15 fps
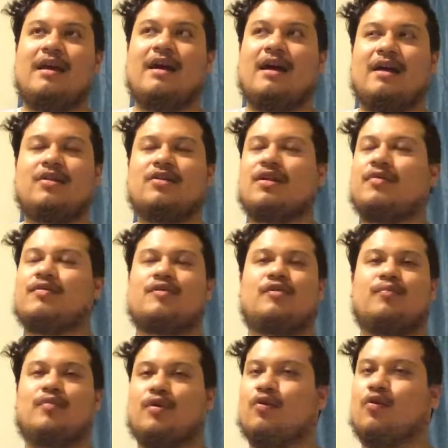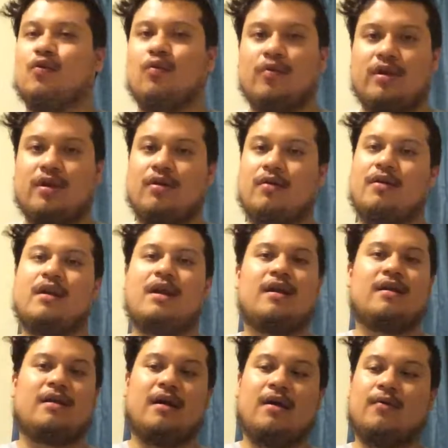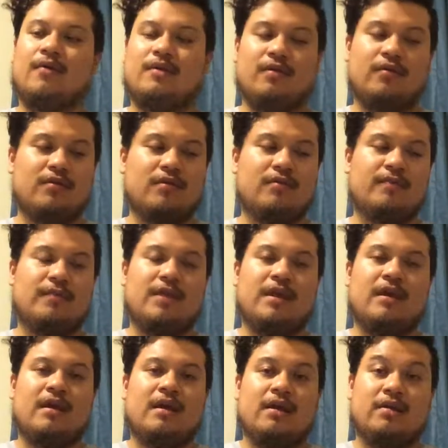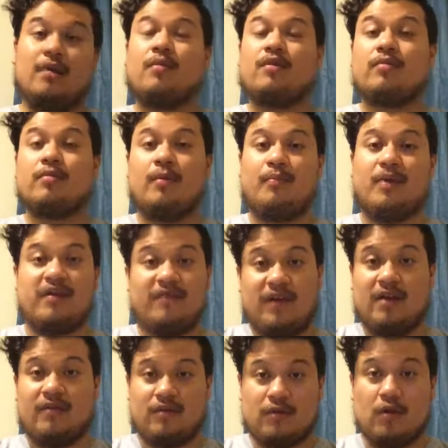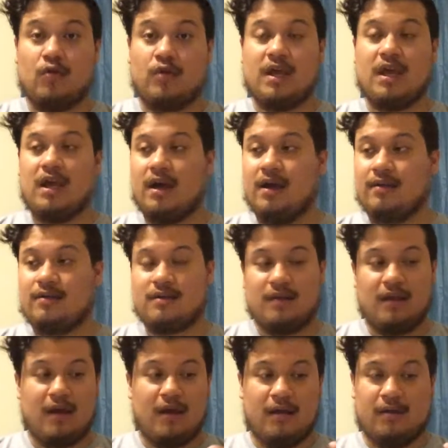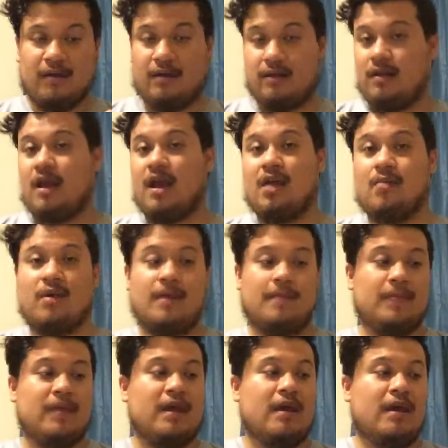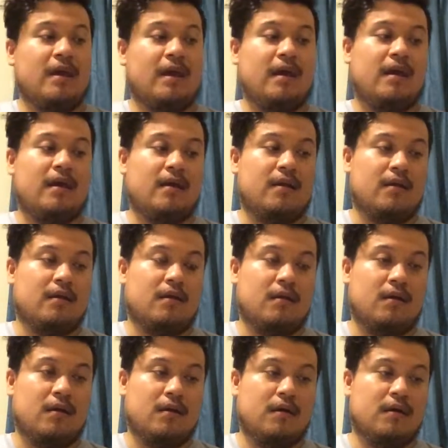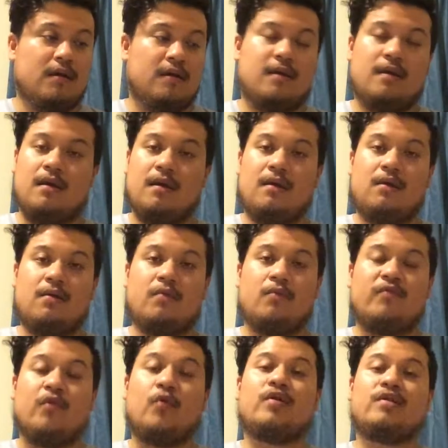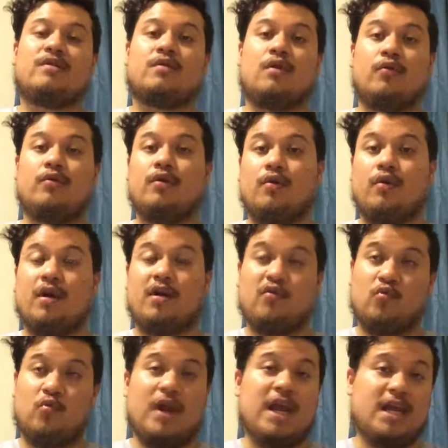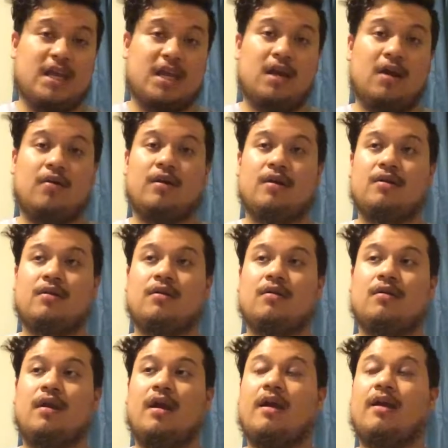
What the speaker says: I thought that was super cool, you know, and I told him, because I'm also a big fan of Code Geass, it's an anime, and he voiced Toto, a great character.